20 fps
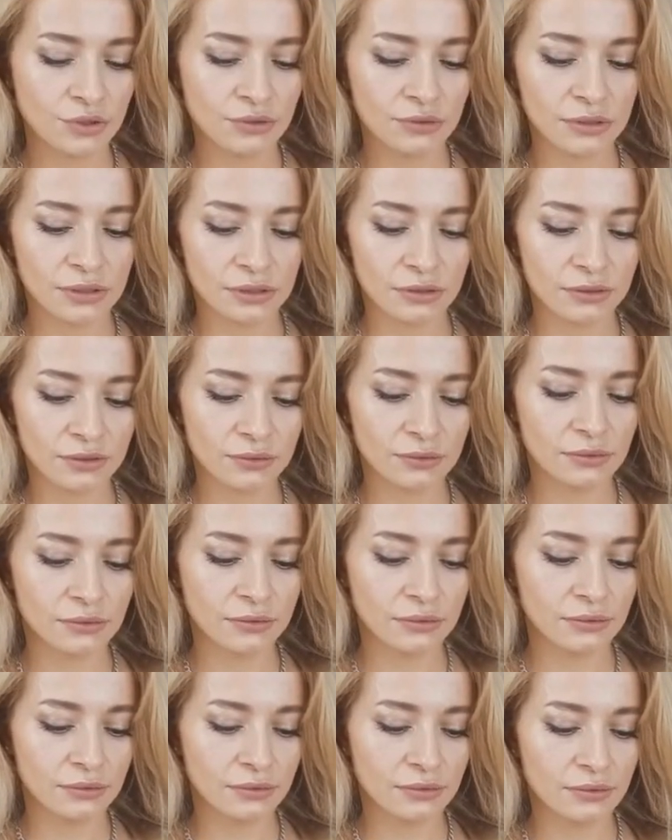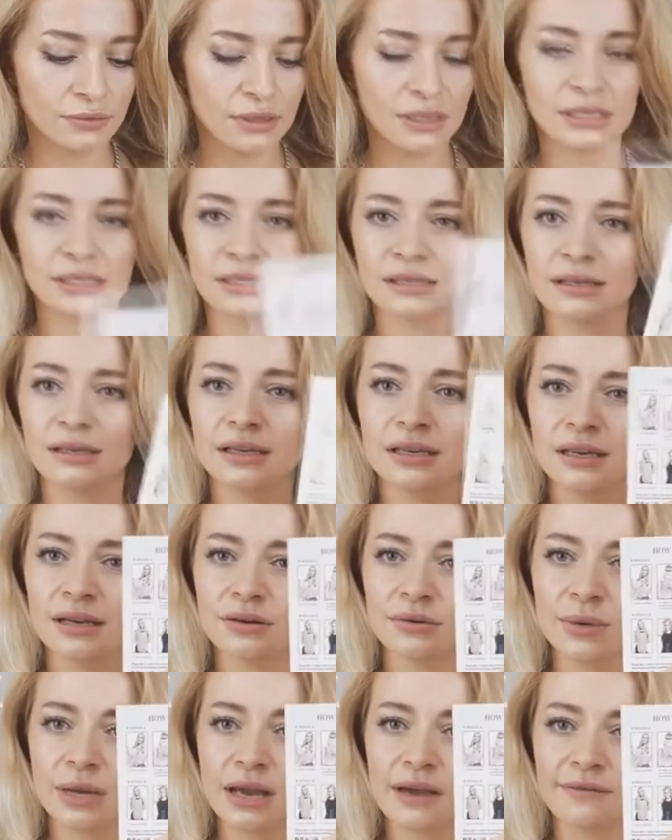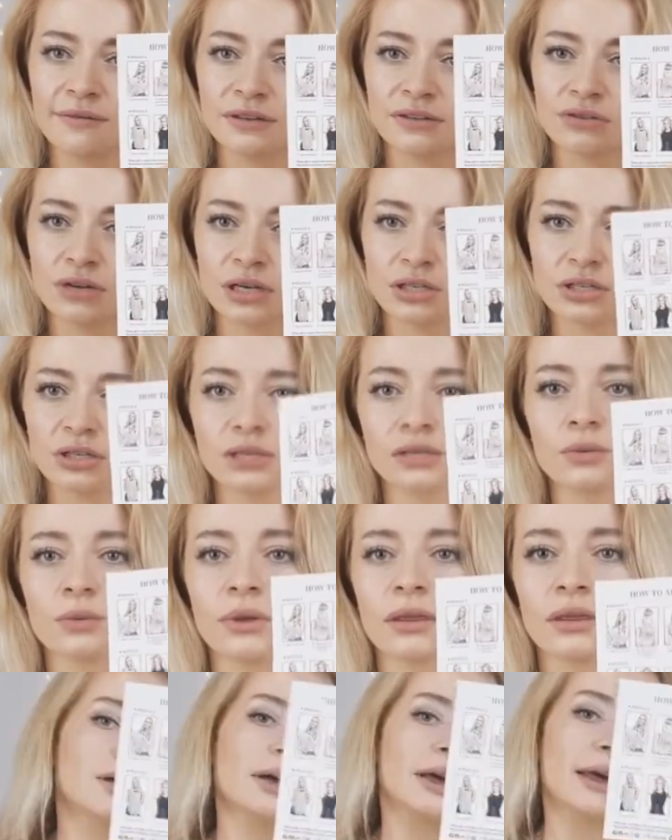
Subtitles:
choosing to, this here we have instructions with,